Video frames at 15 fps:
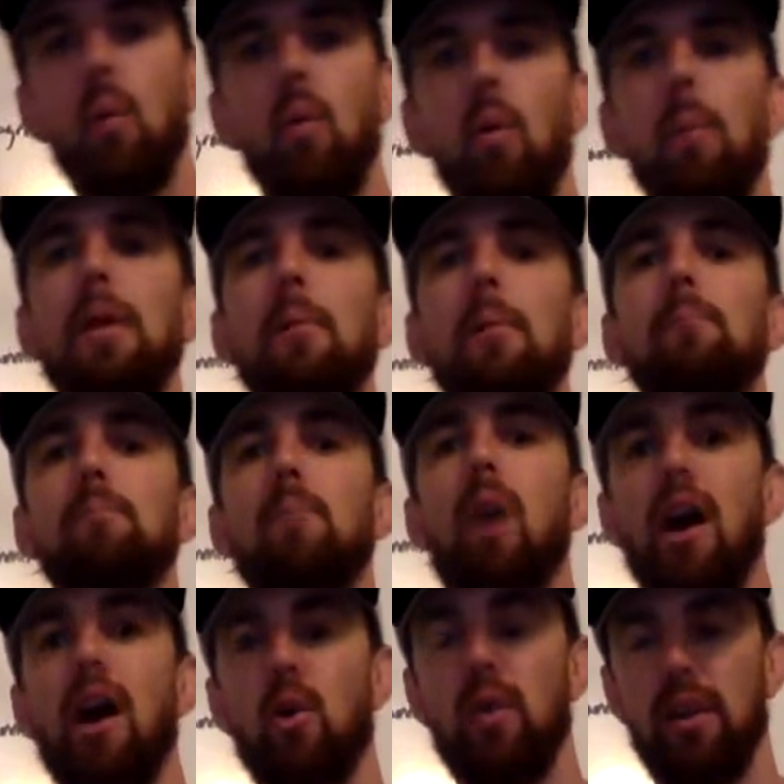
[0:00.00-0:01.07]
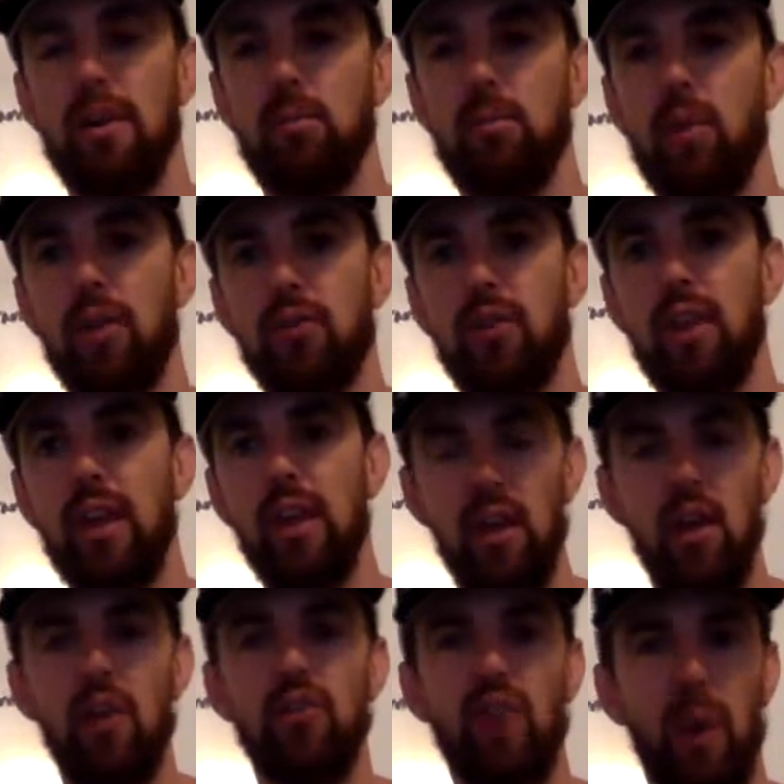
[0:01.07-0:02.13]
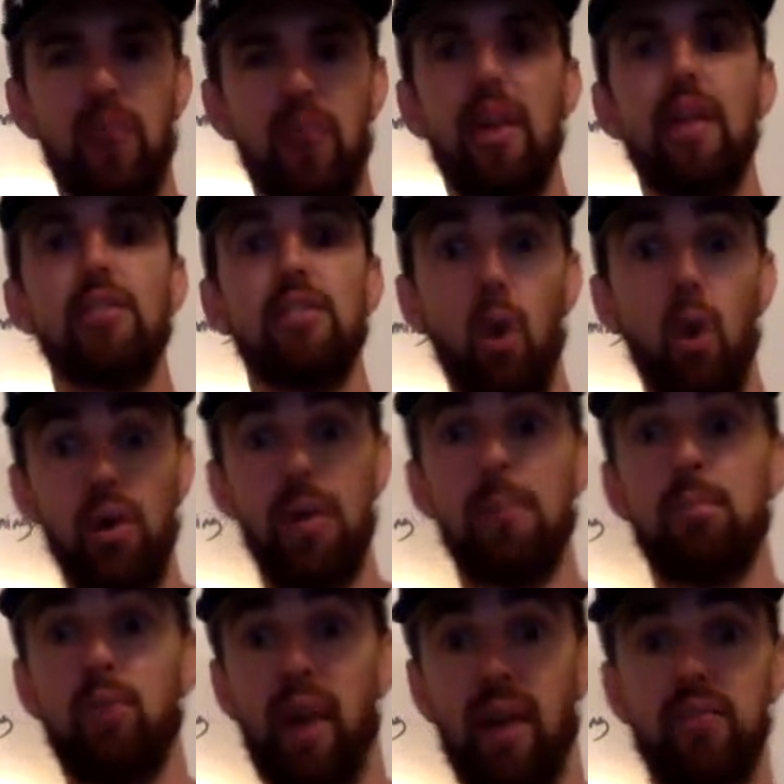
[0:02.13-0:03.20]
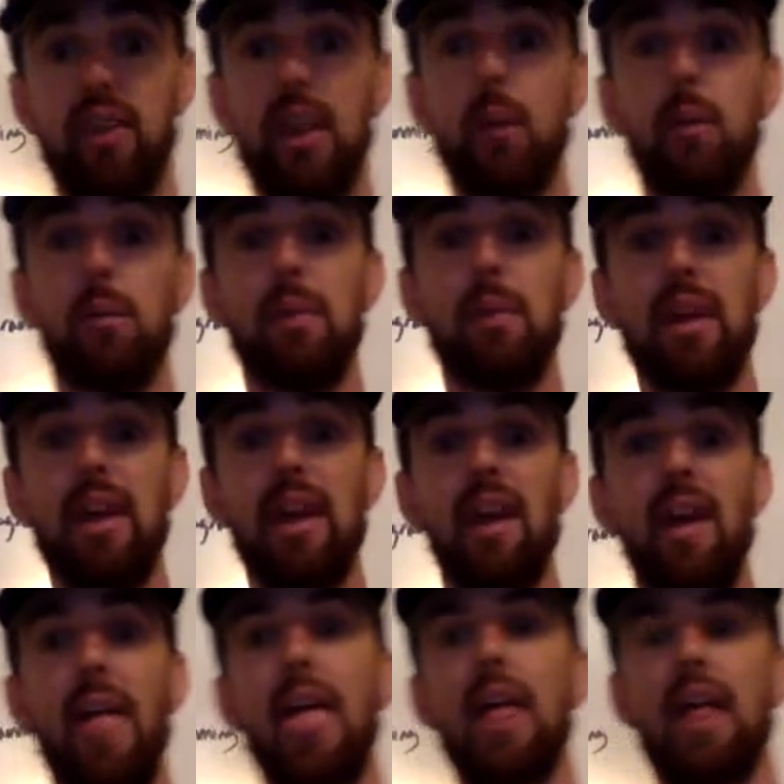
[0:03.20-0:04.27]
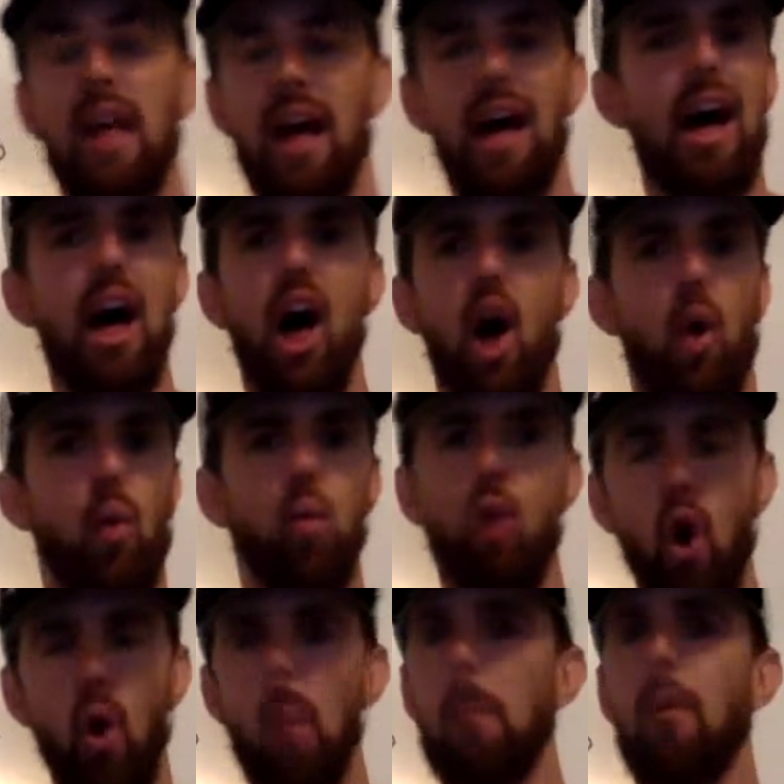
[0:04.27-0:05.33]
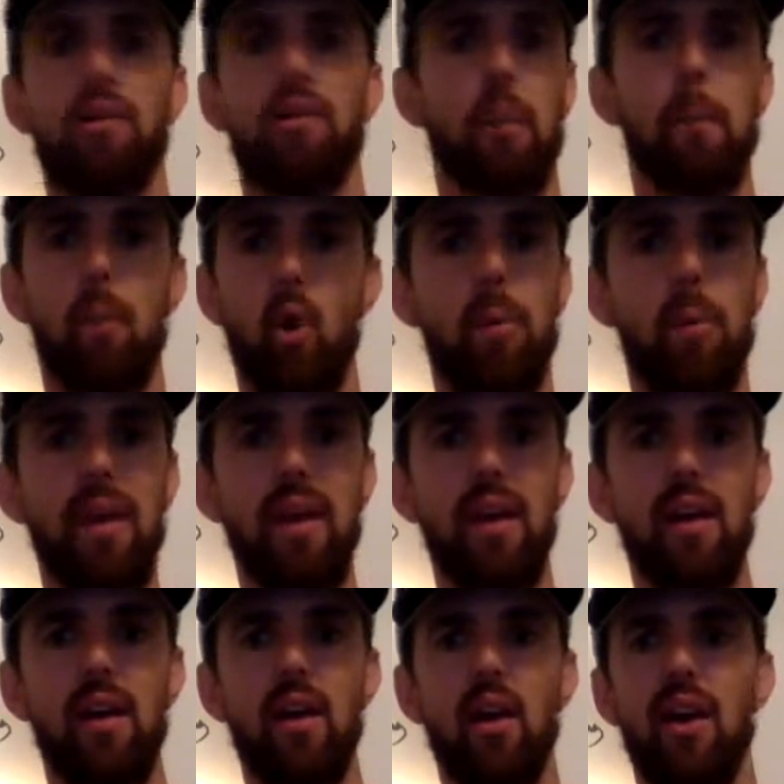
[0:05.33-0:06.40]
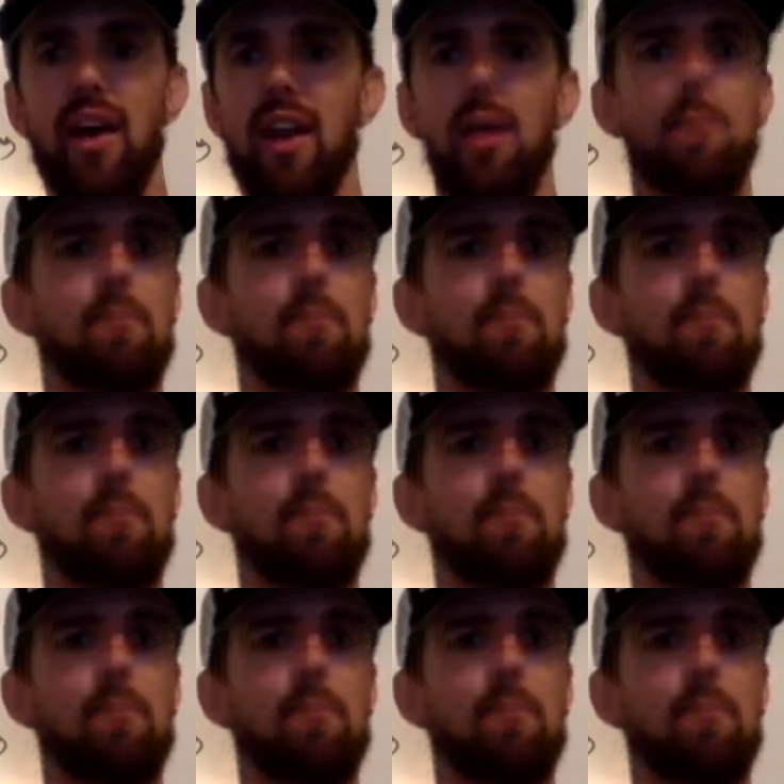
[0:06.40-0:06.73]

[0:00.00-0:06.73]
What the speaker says: will be moderate complexity. So I would say low complexity would be a row plus a burpee and a